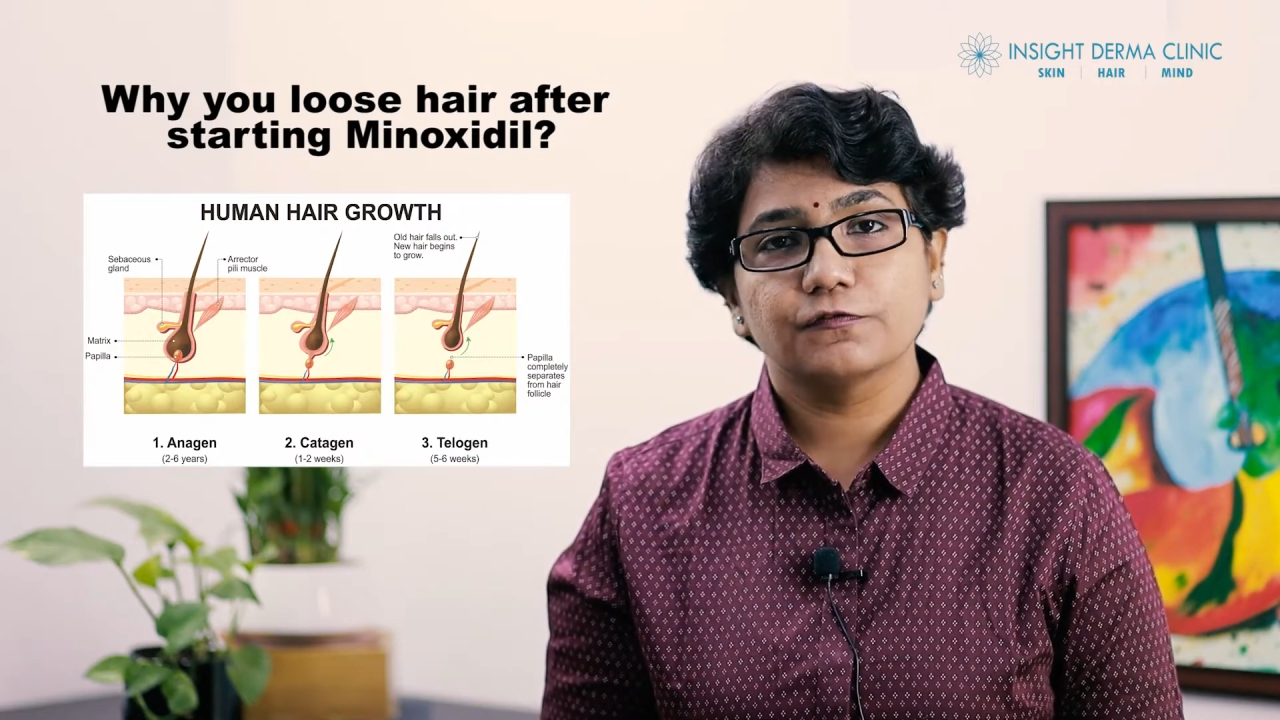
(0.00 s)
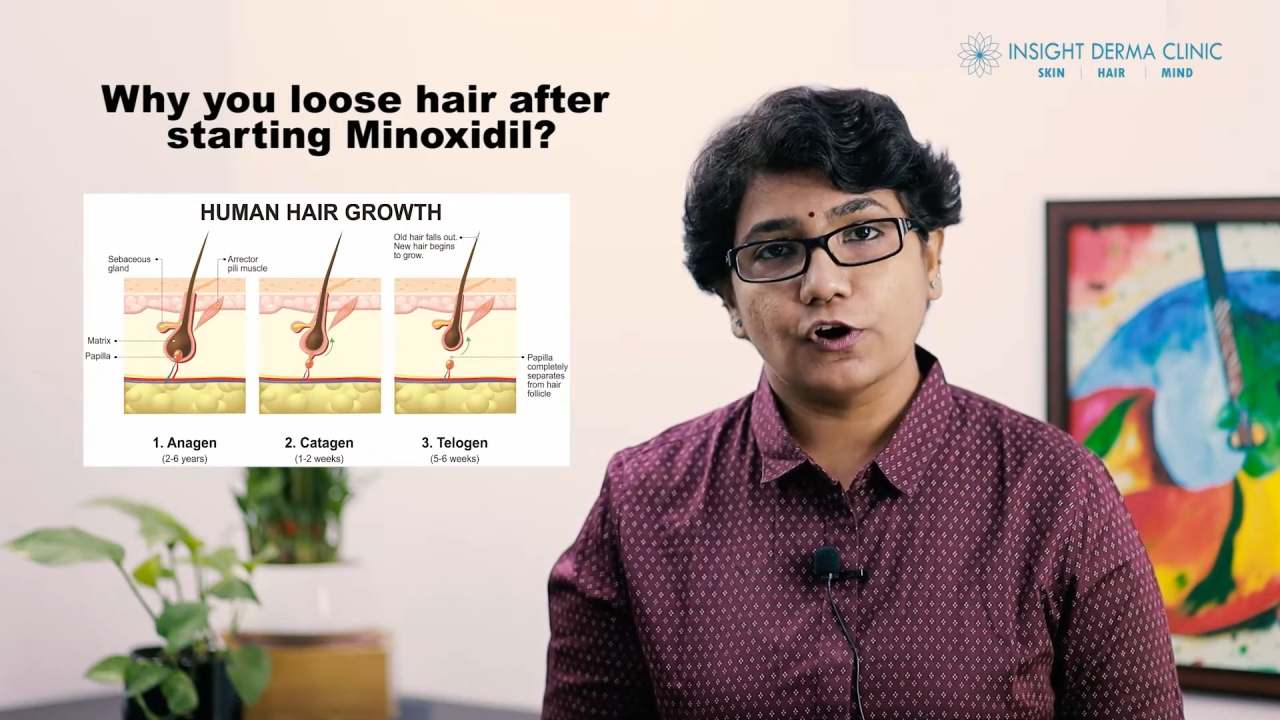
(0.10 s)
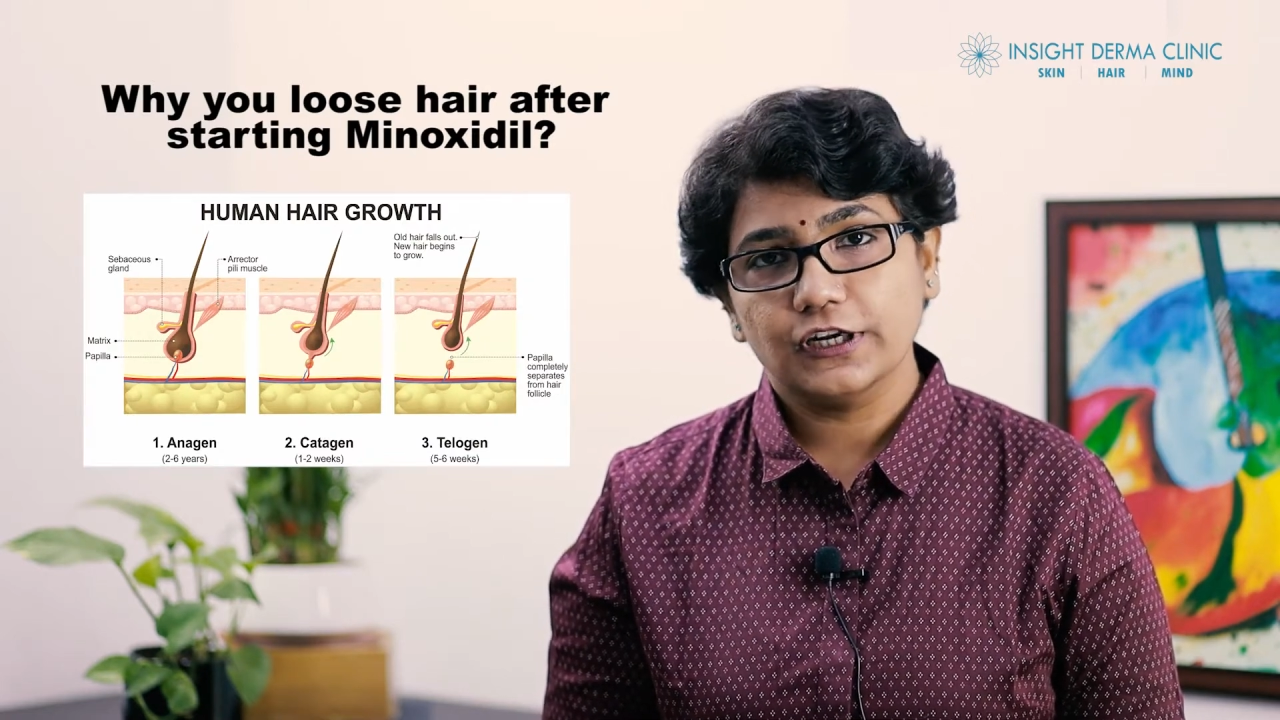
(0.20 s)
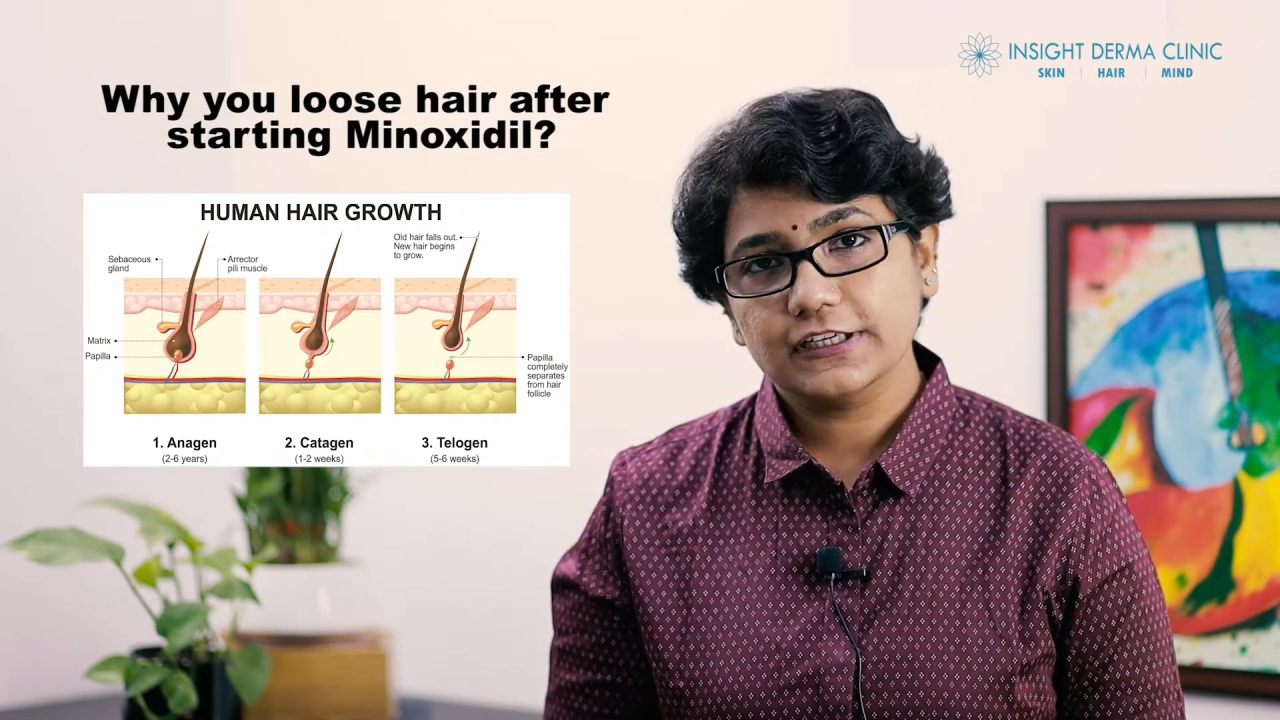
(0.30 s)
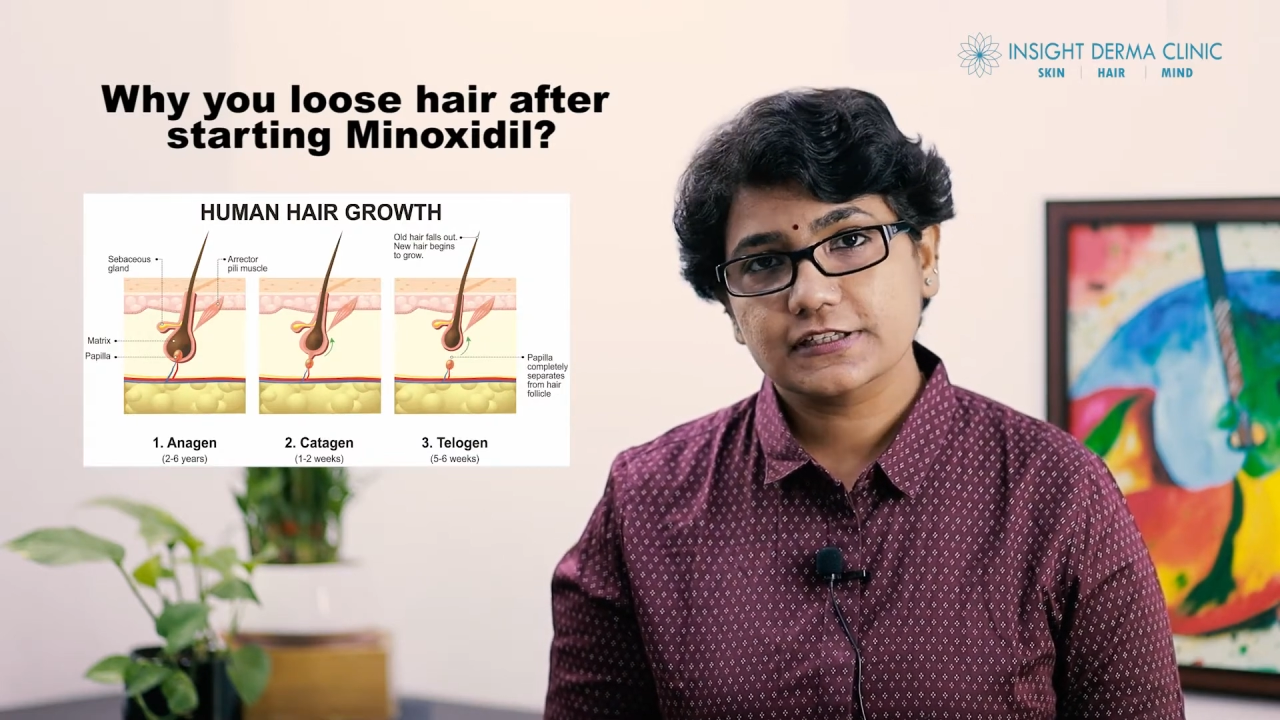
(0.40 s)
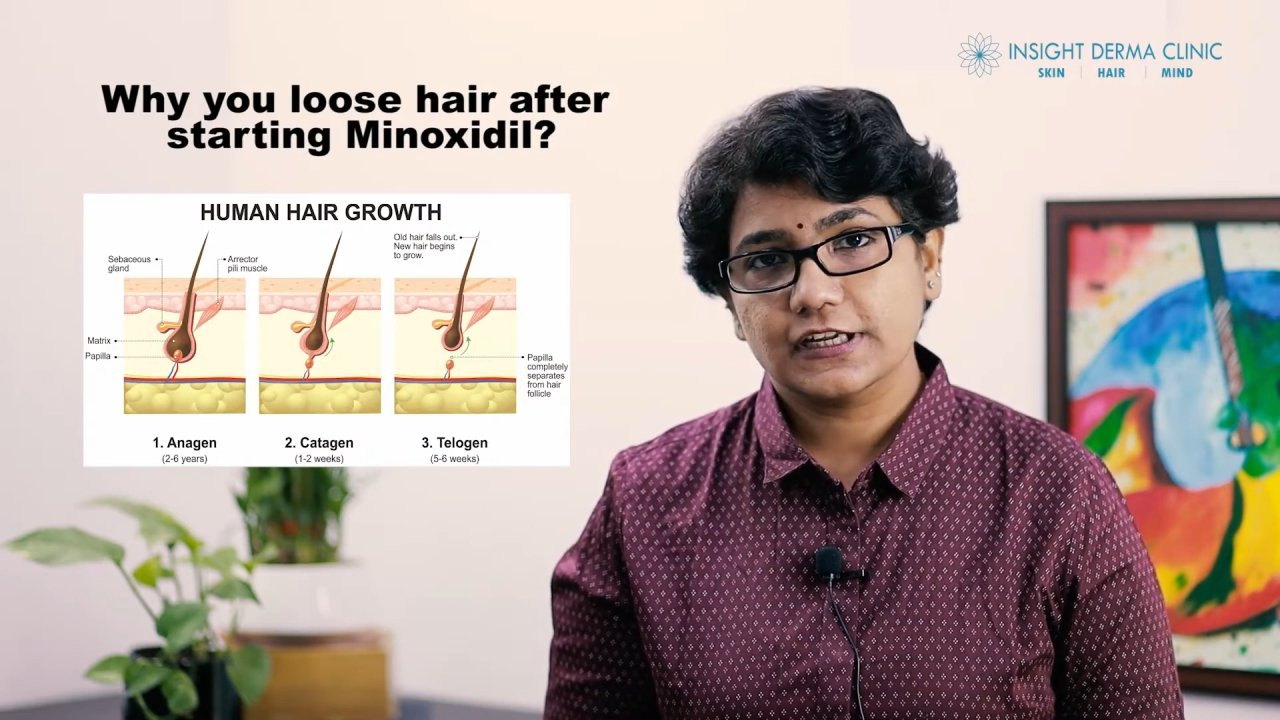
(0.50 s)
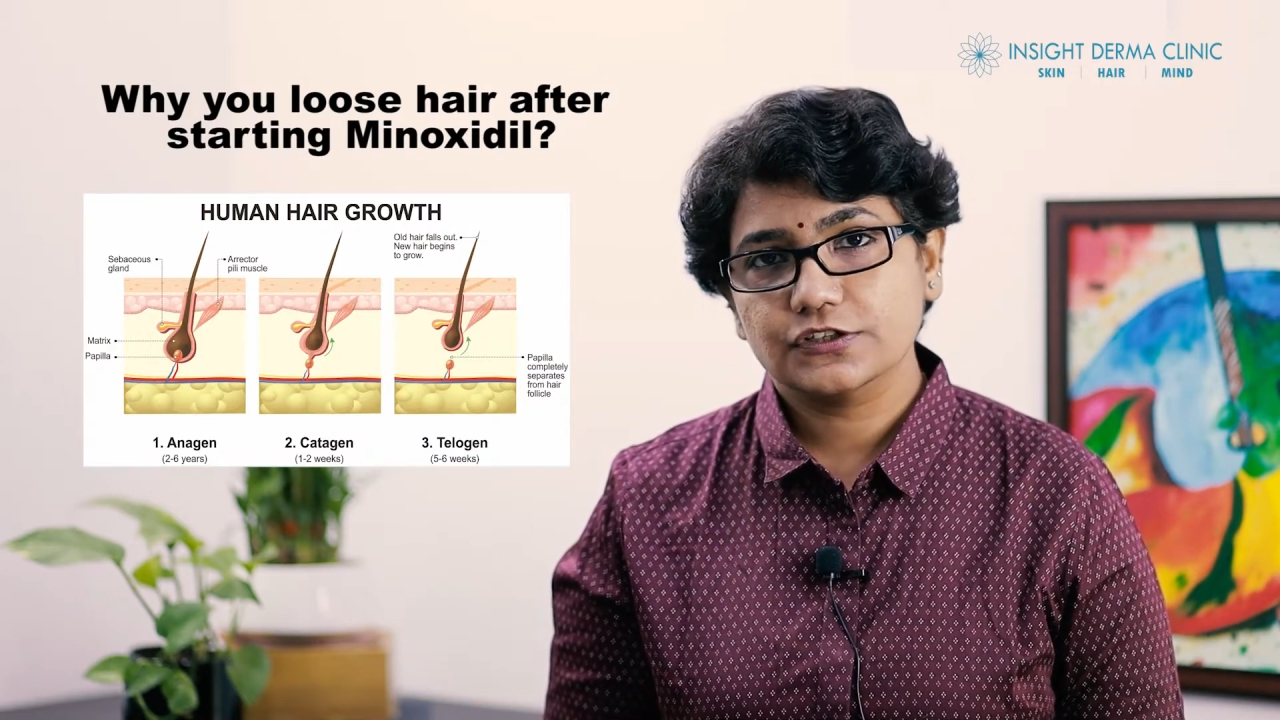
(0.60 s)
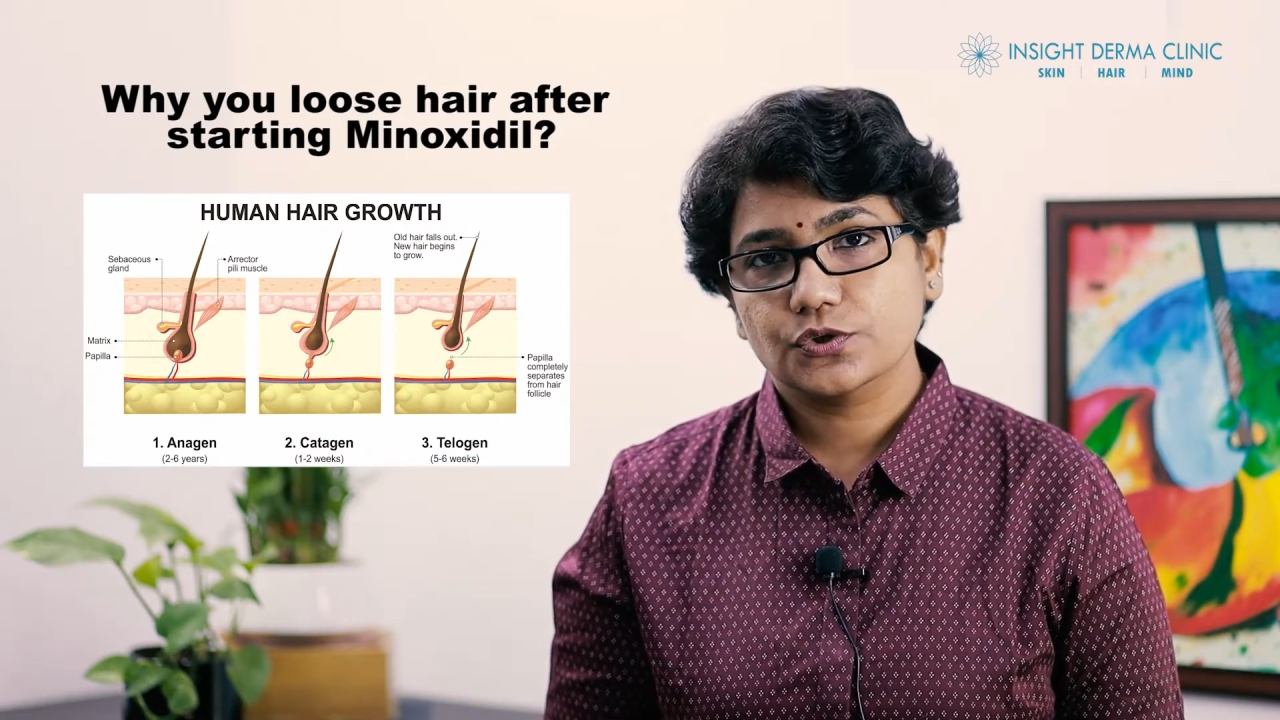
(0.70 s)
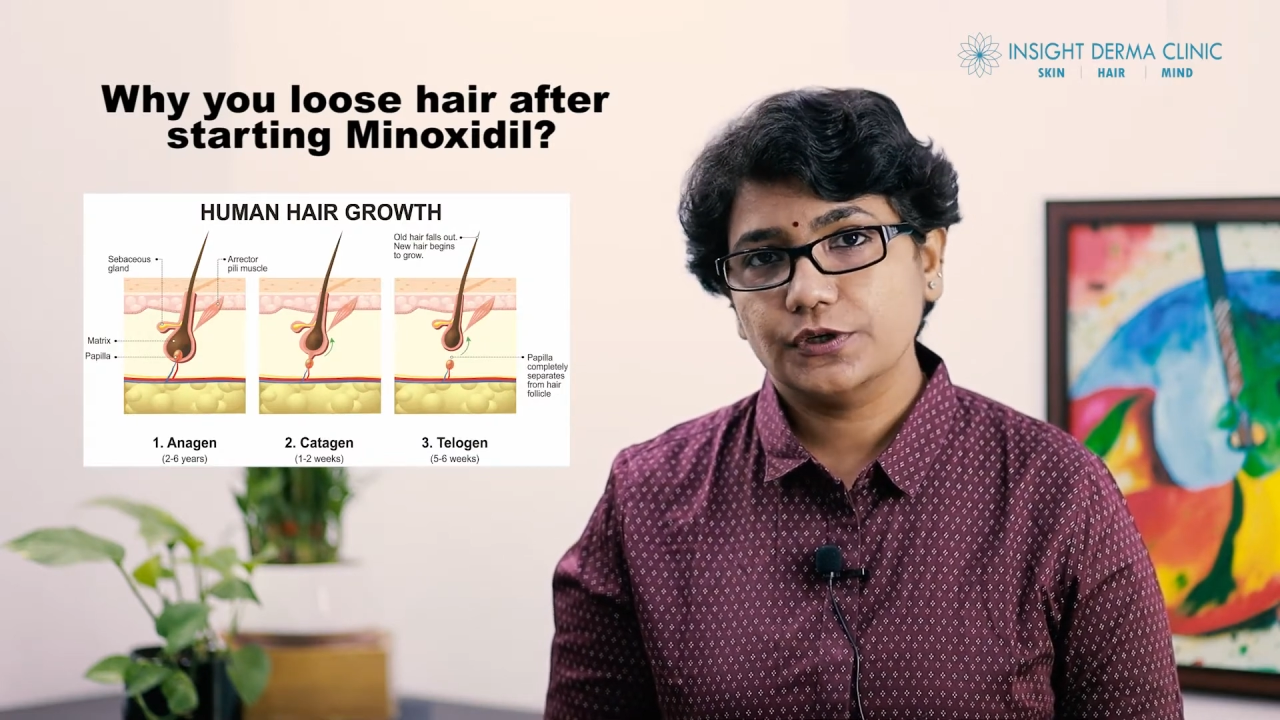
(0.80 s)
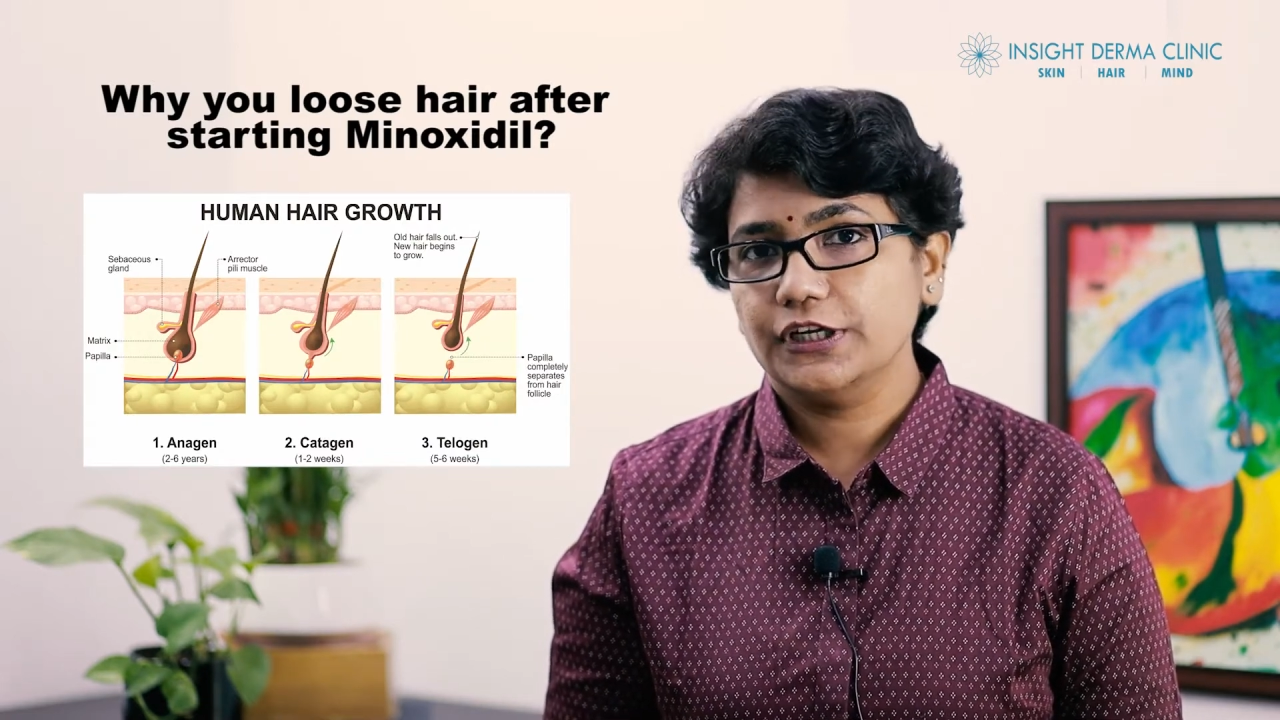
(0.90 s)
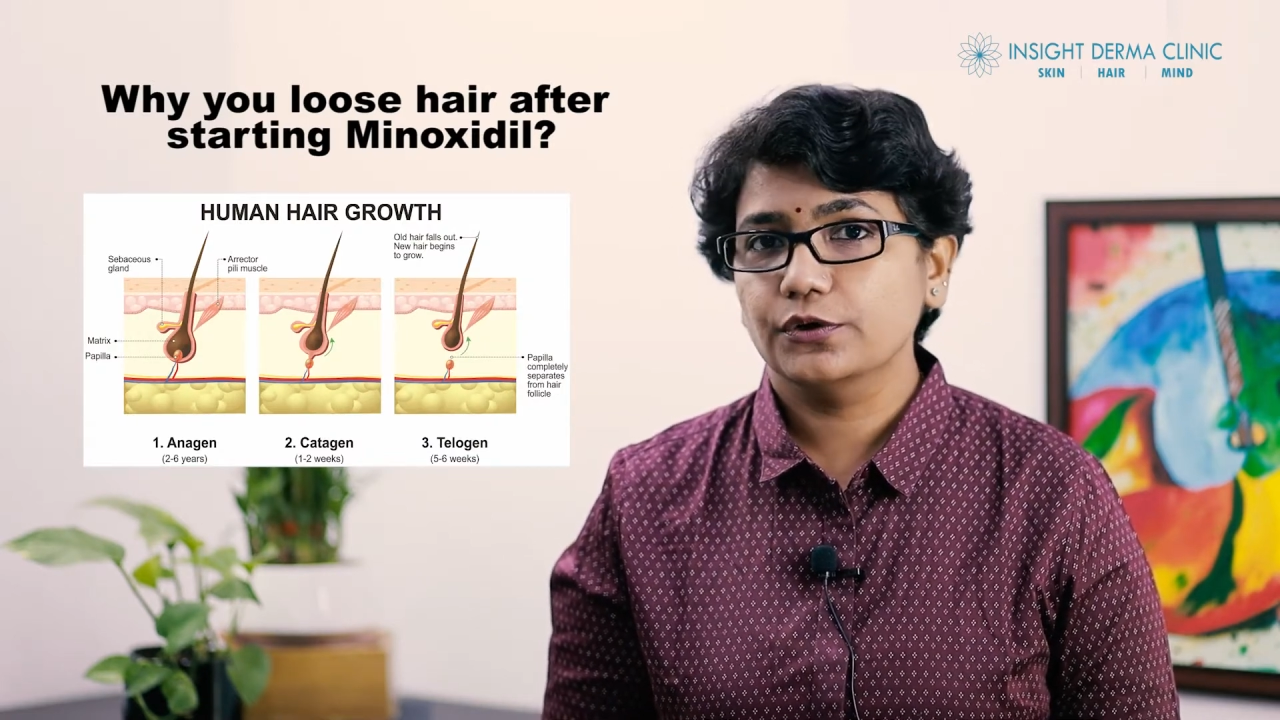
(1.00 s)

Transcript: falling stage only